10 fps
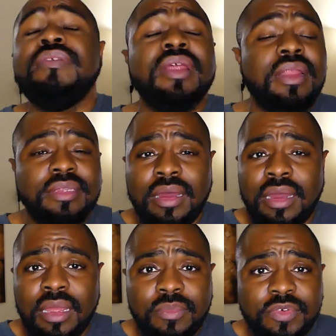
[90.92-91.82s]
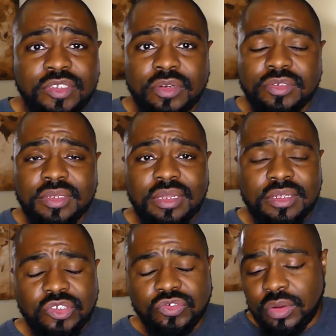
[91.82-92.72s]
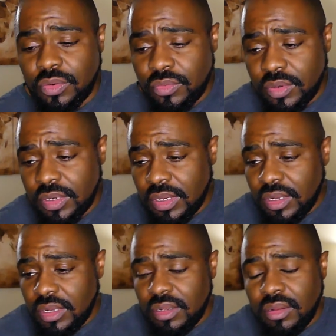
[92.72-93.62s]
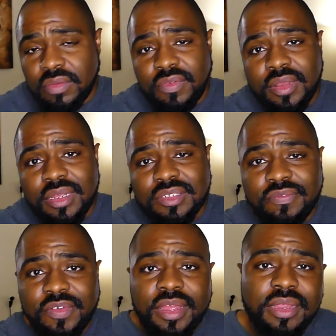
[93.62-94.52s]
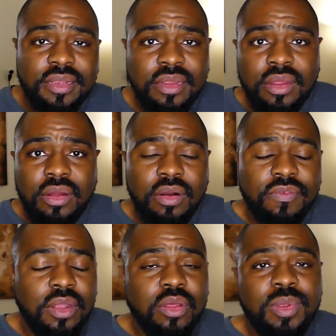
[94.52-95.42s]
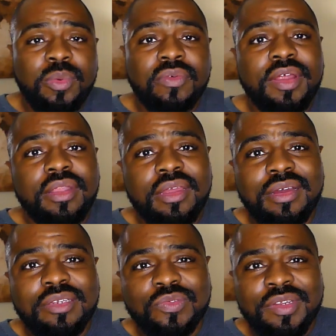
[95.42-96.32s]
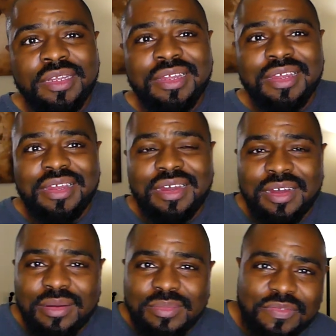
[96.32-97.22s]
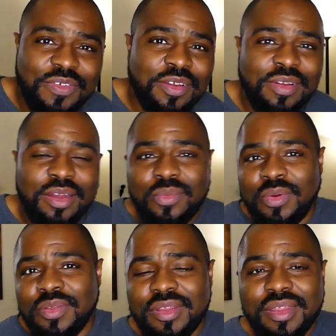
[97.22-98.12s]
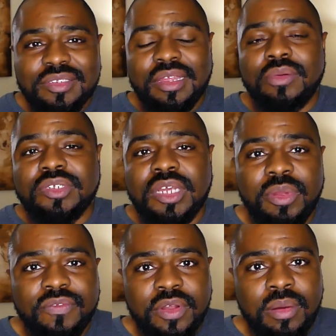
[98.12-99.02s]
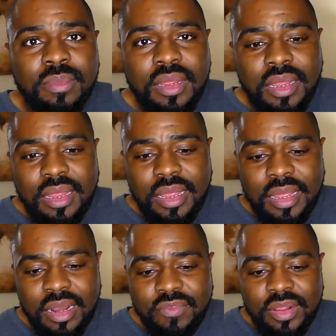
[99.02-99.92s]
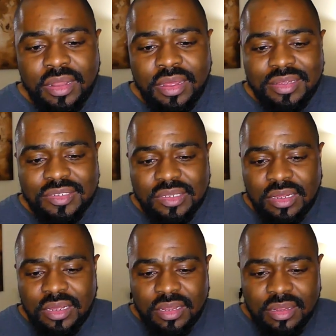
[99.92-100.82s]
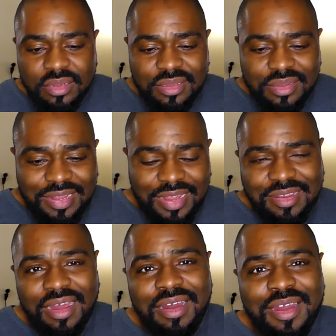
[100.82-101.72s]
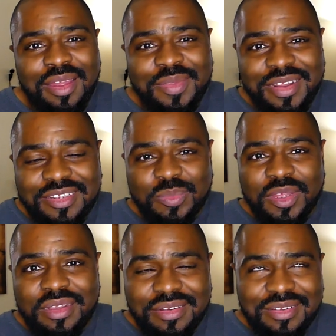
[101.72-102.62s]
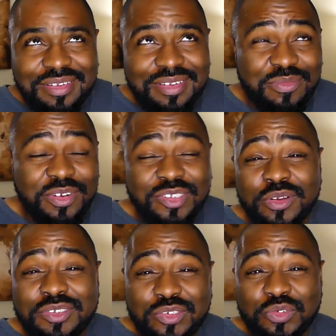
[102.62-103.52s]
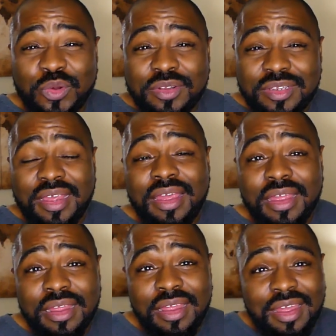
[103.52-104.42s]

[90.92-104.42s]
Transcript: of a lot of time researching the next drone, looking for the next event, or following people around the country um, to figure out where the next tech was coming from. And I realized uh, that time that I spent researching drone and tech,